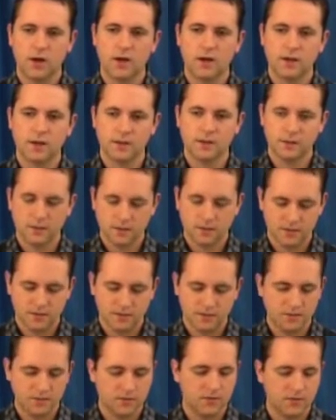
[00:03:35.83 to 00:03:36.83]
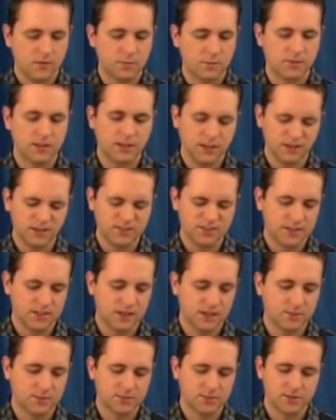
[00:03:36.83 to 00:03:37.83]
I'm in the key of
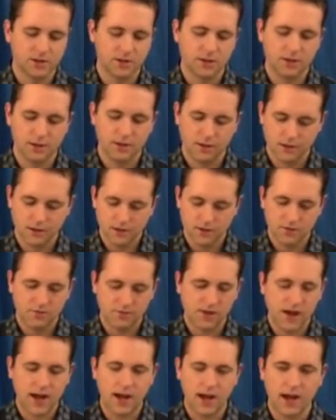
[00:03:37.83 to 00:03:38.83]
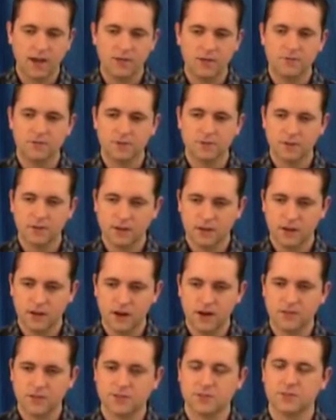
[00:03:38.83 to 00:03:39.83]
C. I'm sorry. 5. All
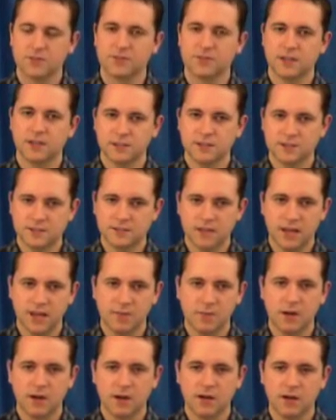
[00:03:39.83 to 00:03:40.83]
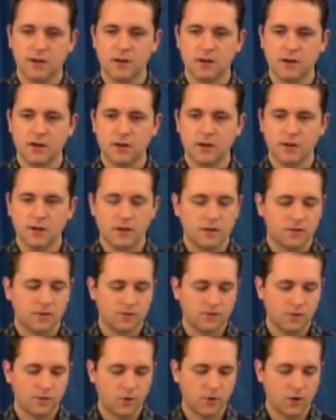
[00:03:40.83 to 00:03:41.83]
right, so 6, A minor.
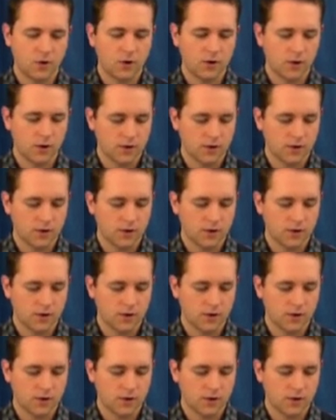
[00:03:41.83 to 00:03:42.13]
4.